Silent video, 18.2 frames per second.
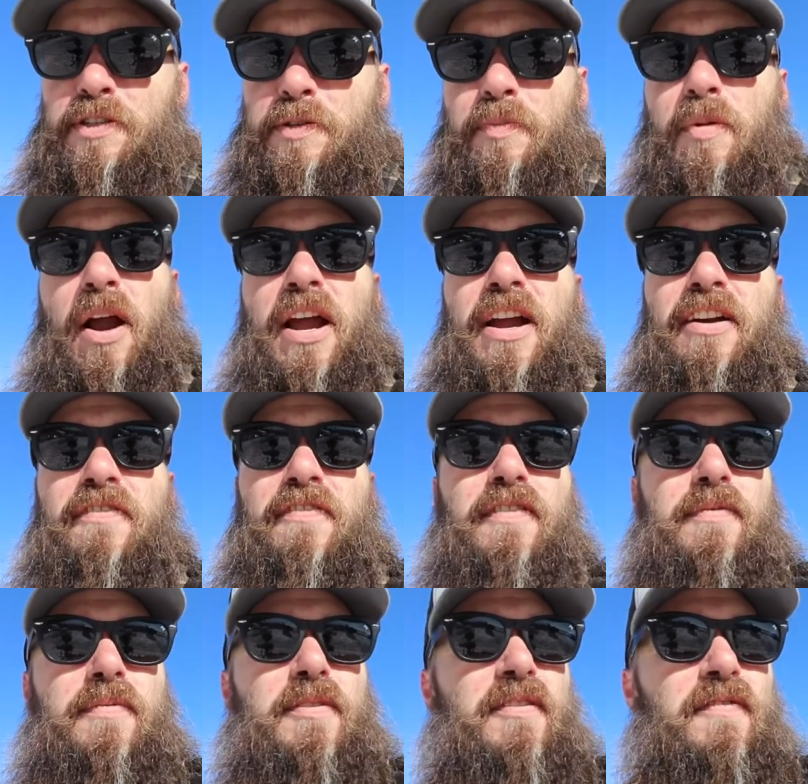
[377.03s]
sprayer
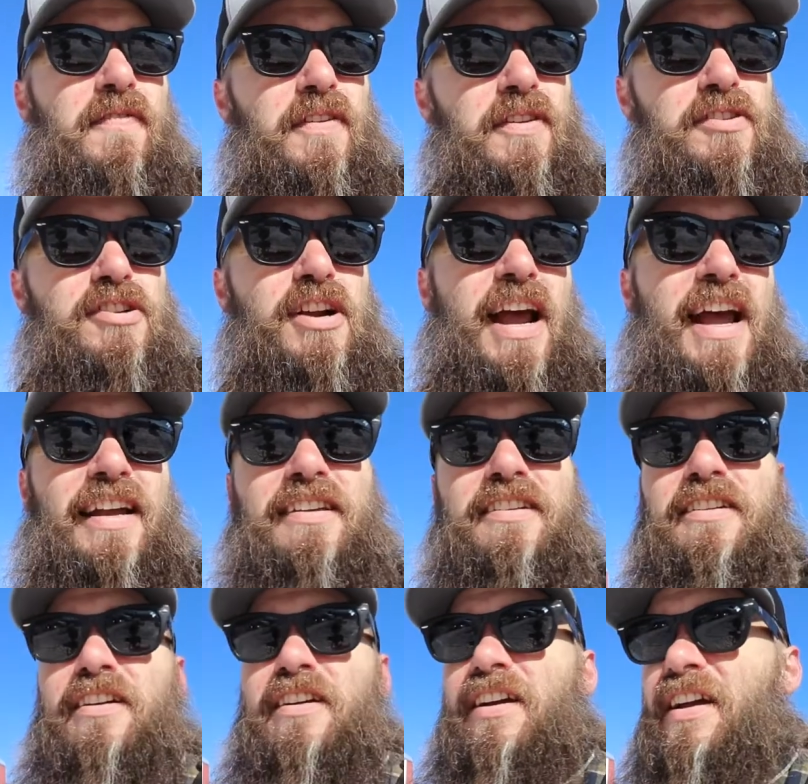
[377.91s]
for the
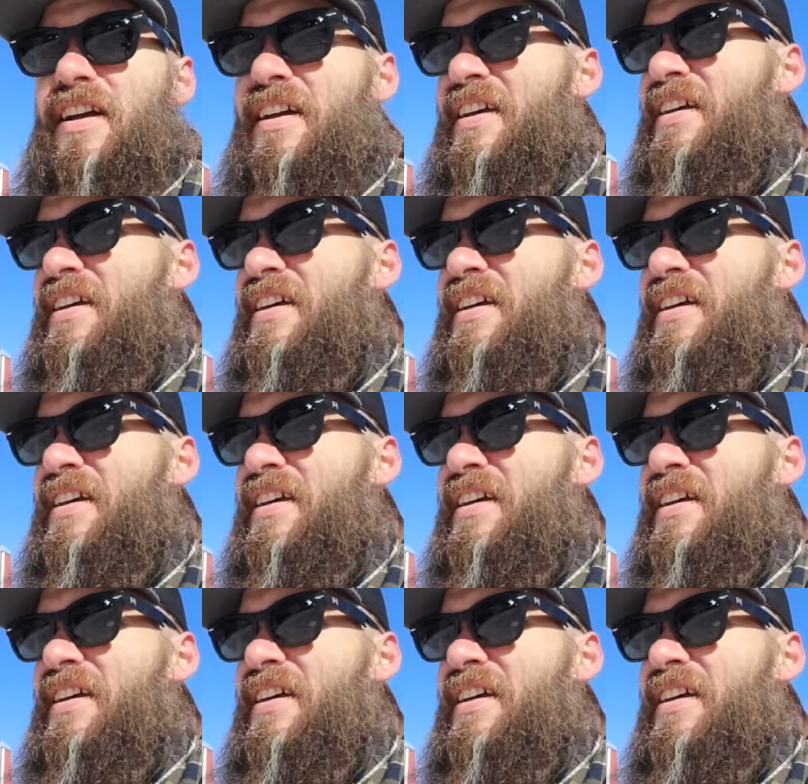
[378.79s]
tractor,